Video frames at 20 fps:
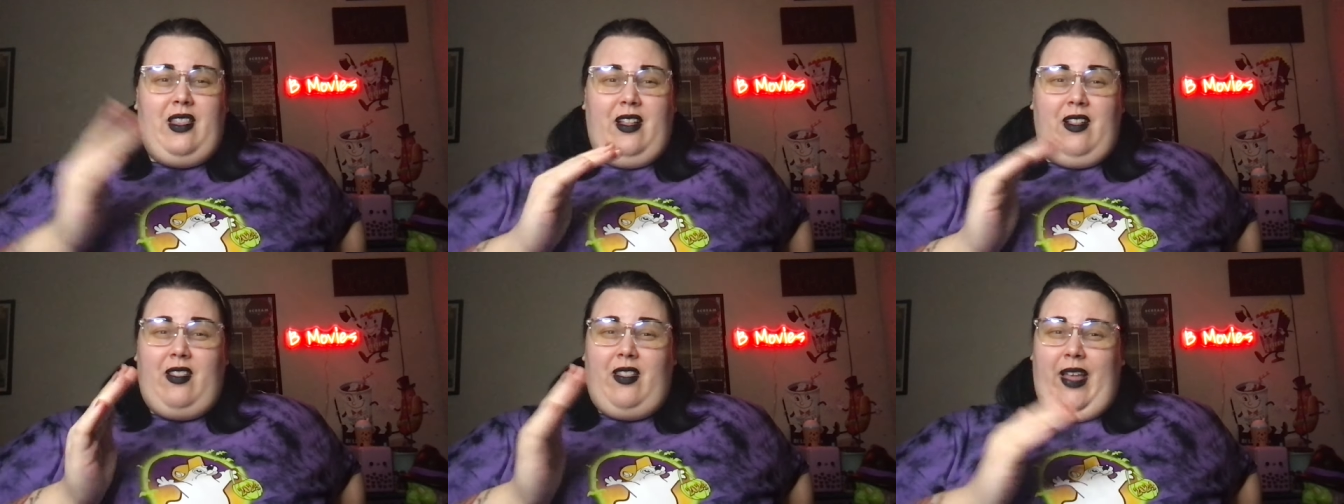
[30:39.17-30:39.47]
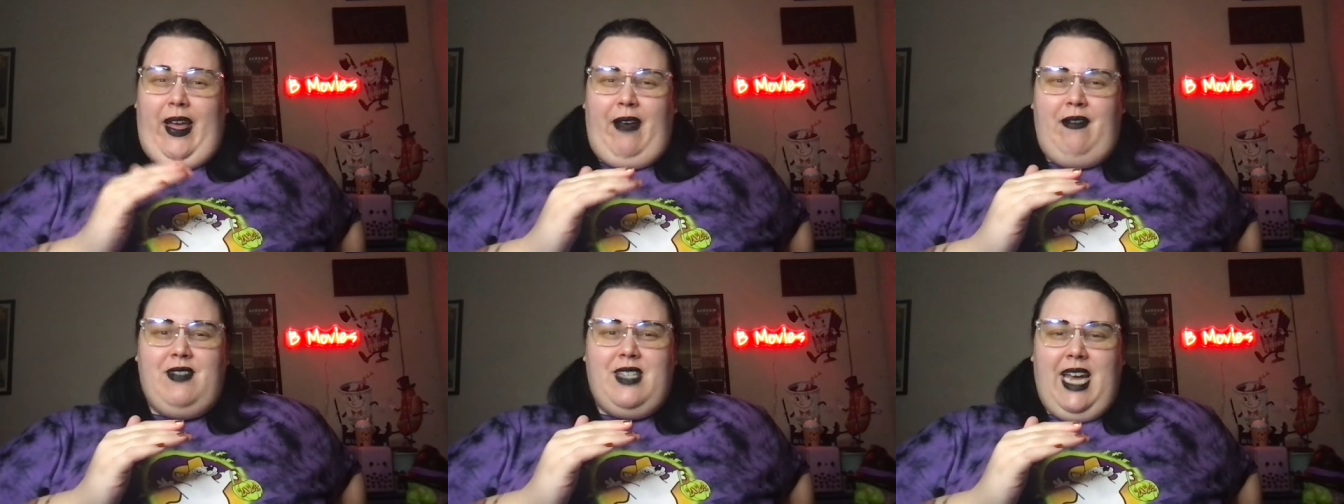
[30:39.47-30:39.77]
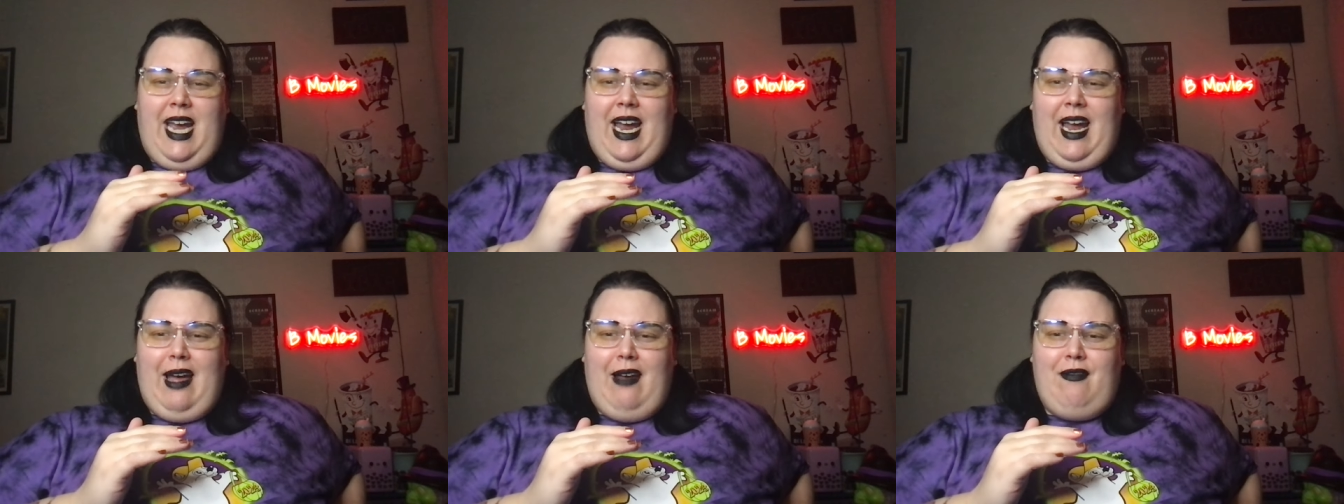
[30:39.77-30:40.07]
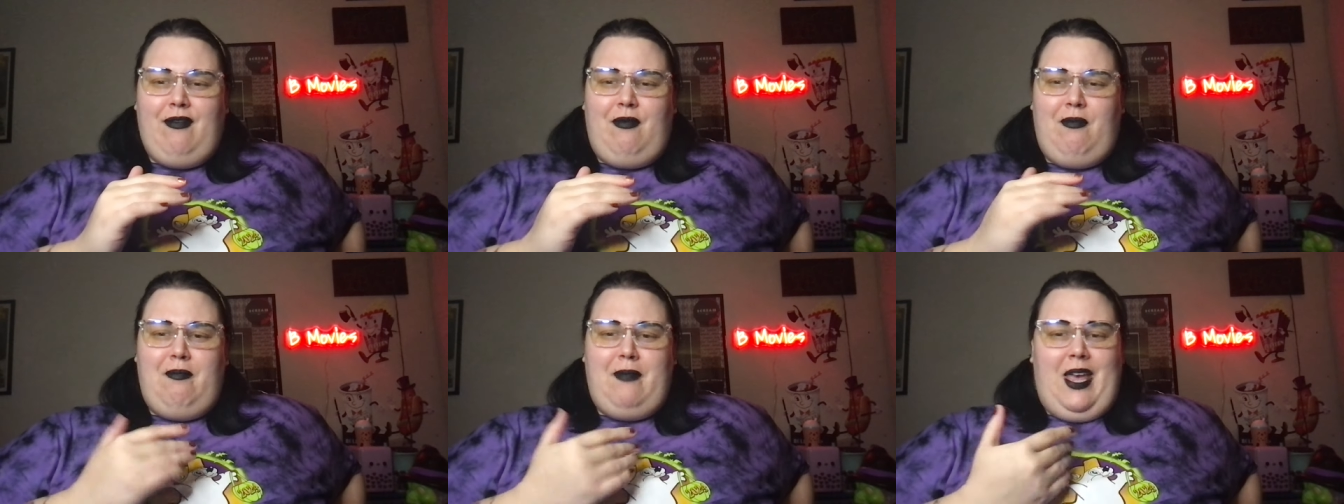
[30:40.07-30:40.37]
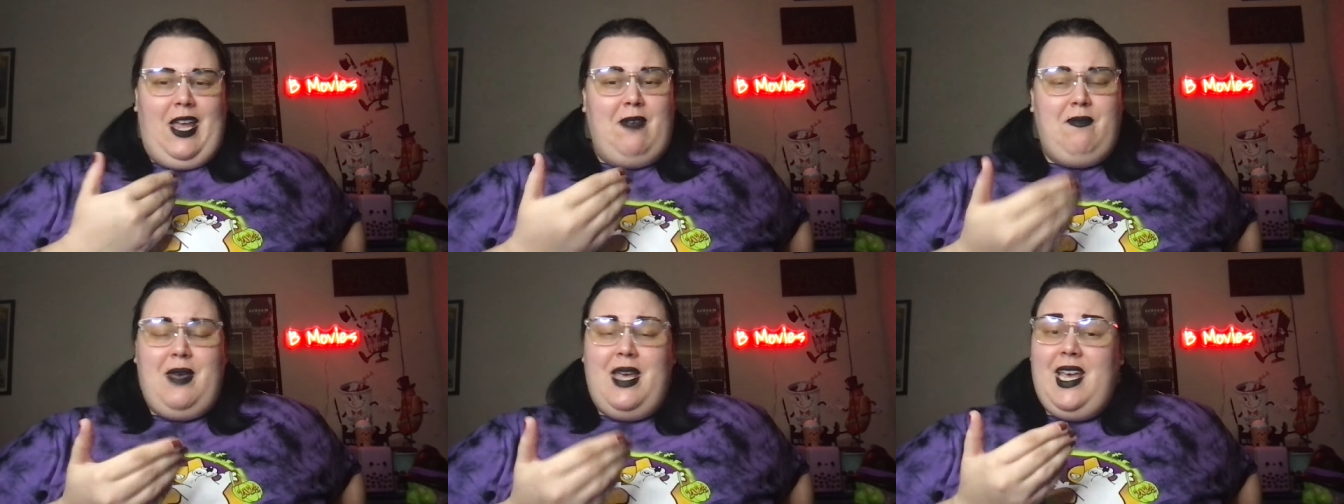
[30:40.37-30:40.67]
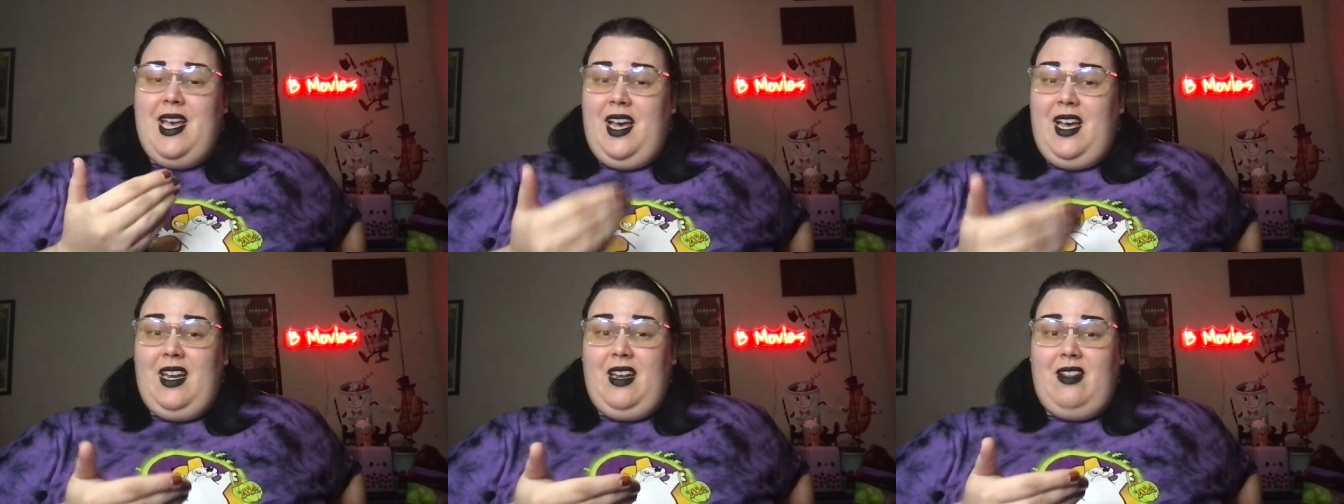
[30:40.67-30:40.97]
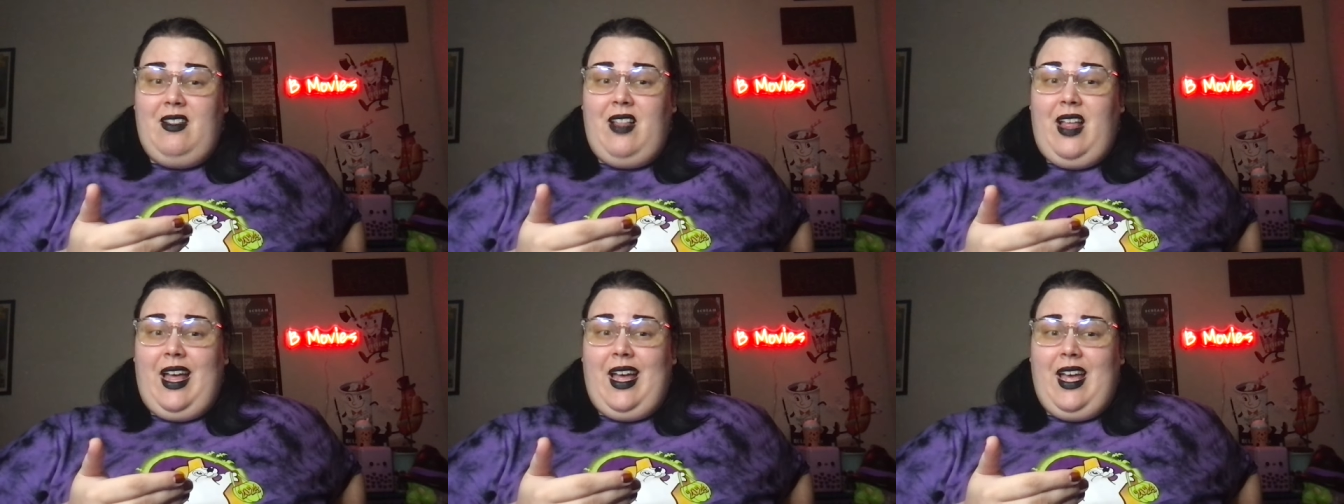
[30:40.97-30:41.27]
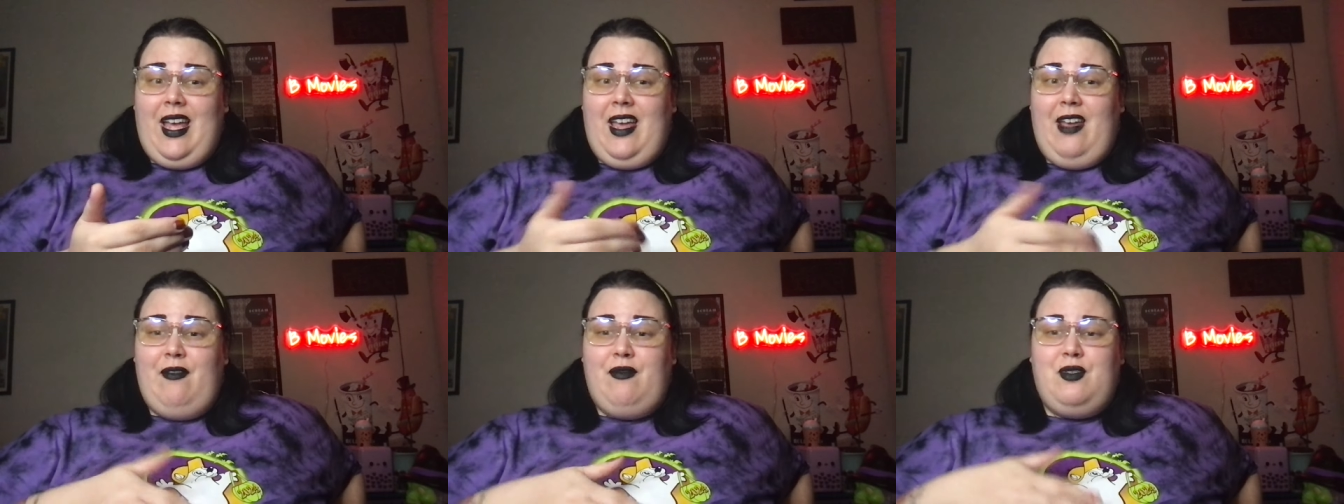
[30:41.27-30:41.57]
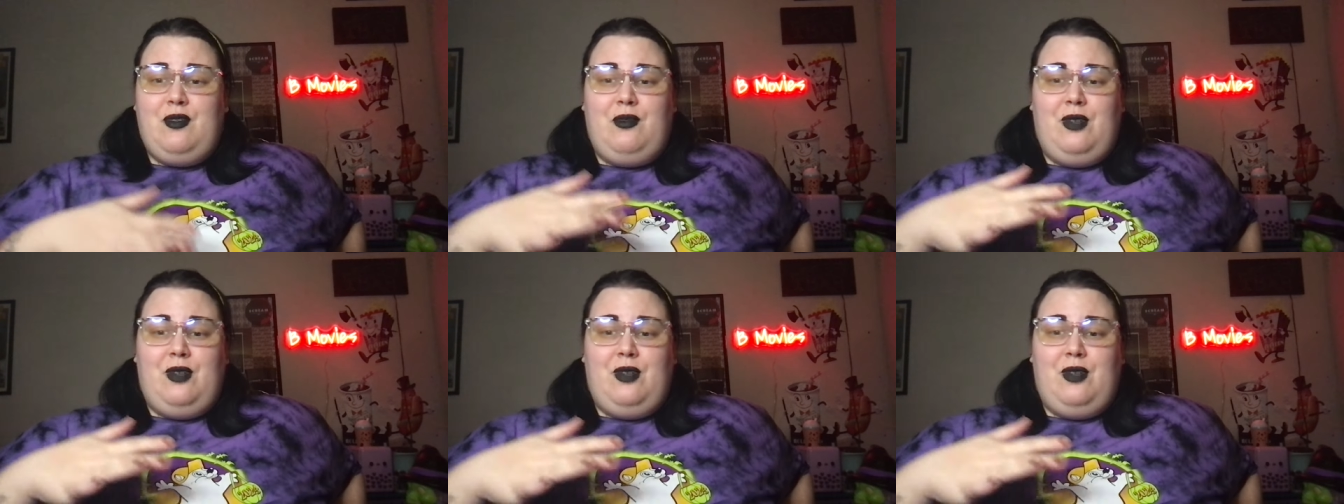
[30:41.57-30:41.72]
the left half may be unalived,